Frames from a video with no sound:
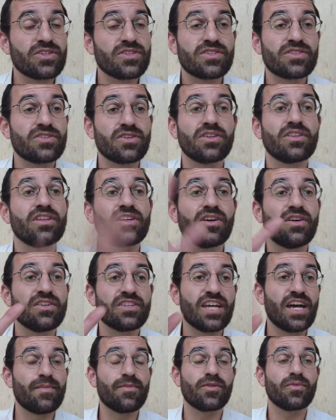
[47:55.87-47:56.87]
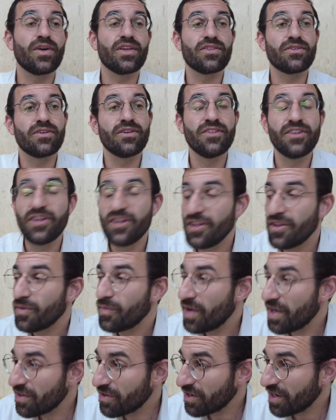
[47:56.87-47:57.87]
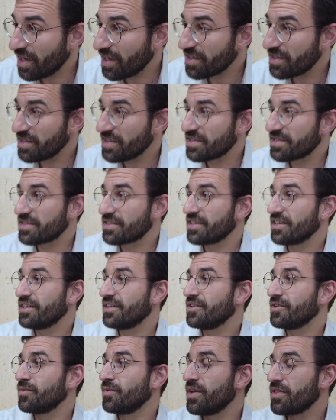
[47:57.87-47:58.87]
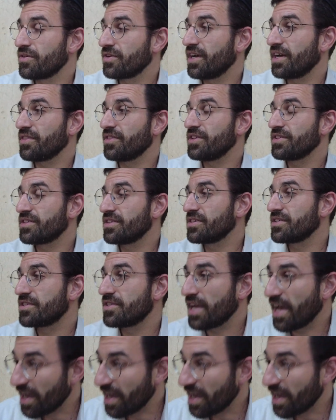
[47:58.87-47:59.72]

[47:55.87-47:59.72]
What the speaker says: certainly going to happen. Whether or not this is the